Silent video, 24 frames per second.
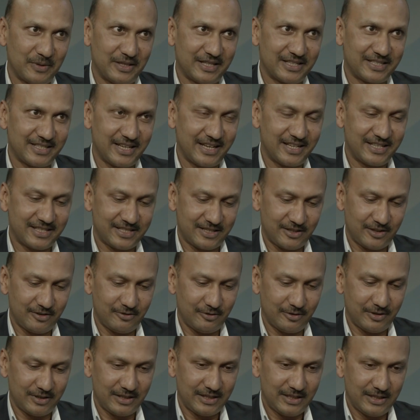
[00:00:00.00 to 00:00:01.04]
in the sense,
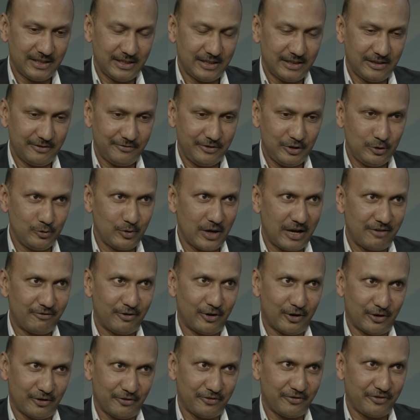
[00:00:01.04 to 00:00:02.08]
we do have a
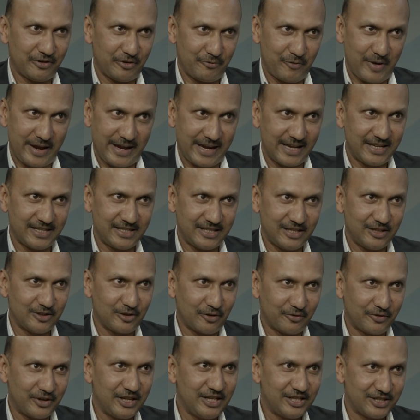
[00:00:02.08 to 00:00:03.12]
lot of vacancies
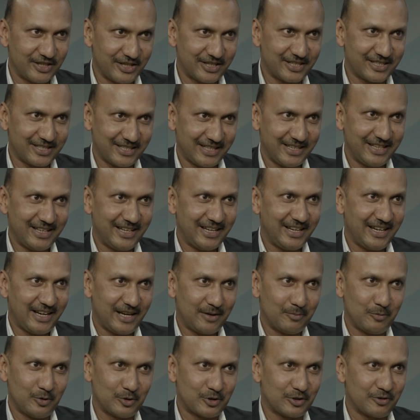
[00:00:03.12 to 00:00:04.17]
of teachers,
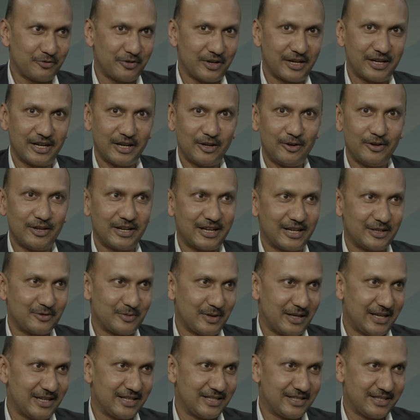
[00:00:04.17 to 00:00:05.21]
and most of our regular as
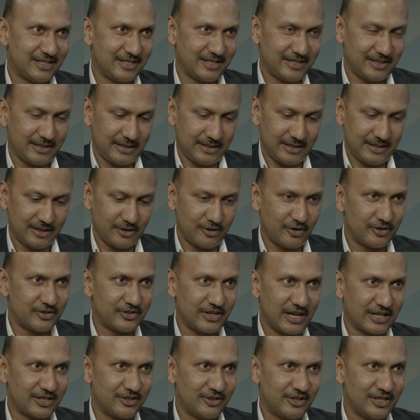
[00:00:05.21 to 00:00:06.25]
well as
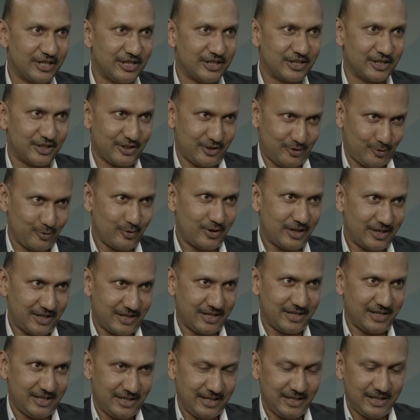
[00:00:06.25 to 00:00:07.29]
contractual teachers who are
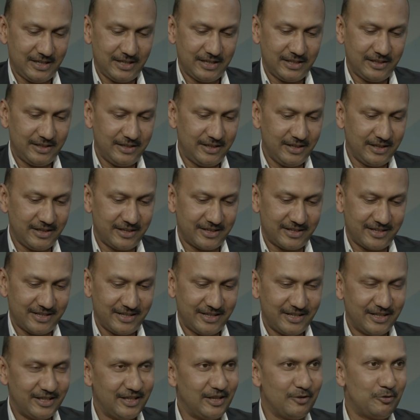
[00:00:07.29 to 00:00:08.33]
there,
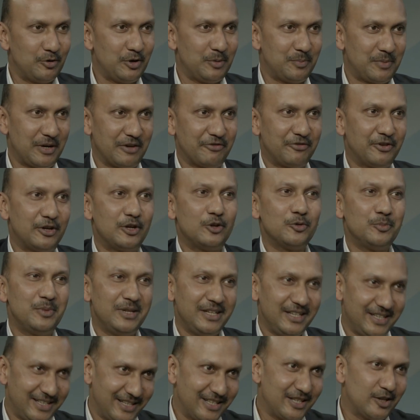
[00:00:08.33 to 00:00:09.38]
they would prefer to
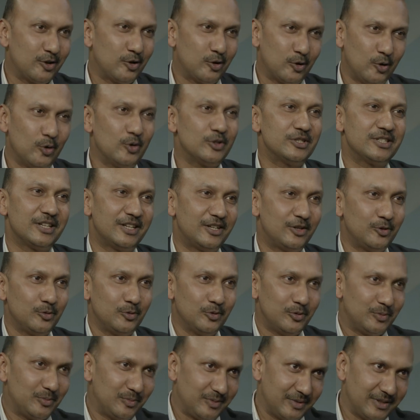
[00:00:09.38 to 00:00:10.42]
be closer
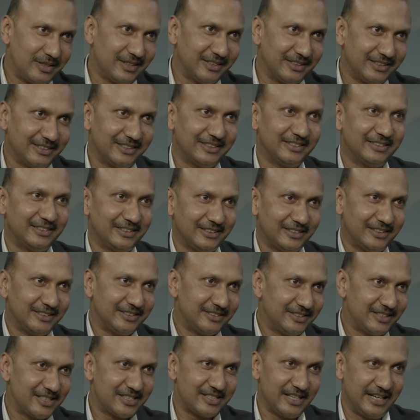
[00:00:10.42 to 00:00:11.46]
to
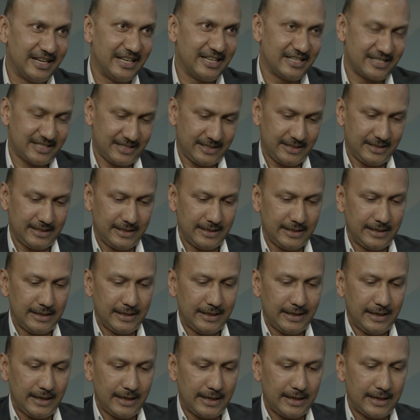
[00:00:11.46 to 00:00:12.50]
the cities.
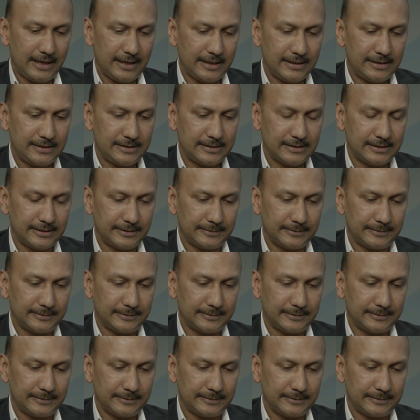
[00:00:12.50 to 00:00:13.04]
And